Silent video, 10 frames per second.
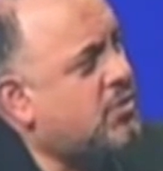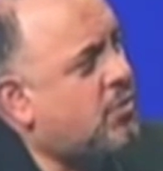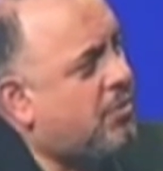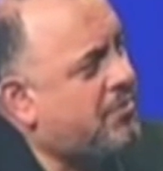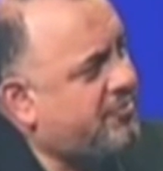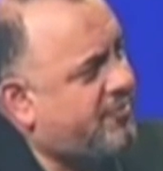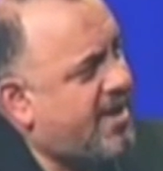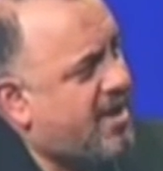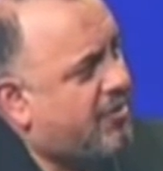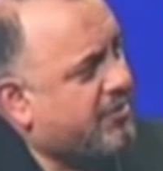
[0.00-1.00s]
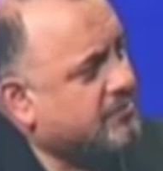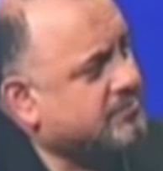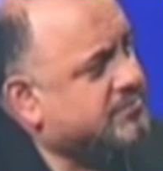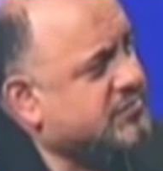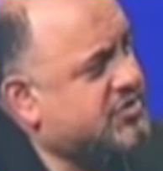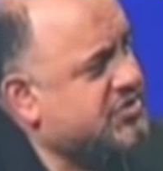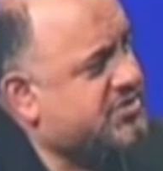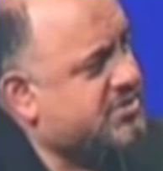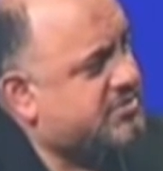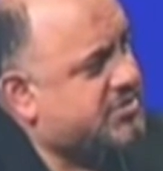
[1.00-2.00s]
What we found, just
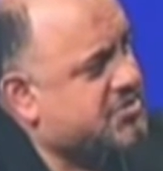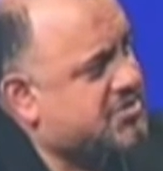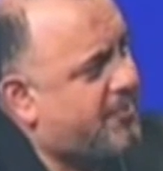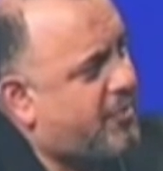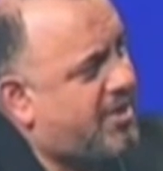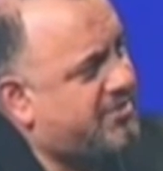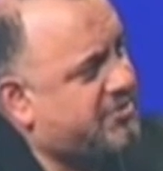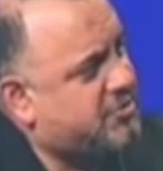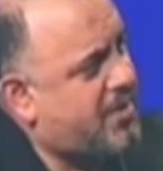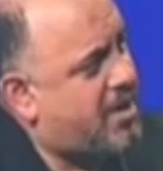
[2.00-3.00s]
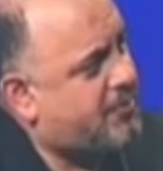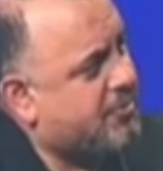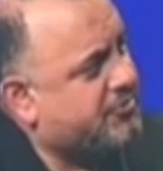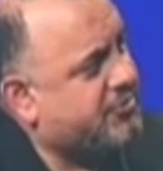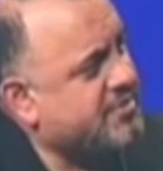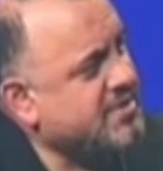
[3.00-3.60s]
to summarize these papers,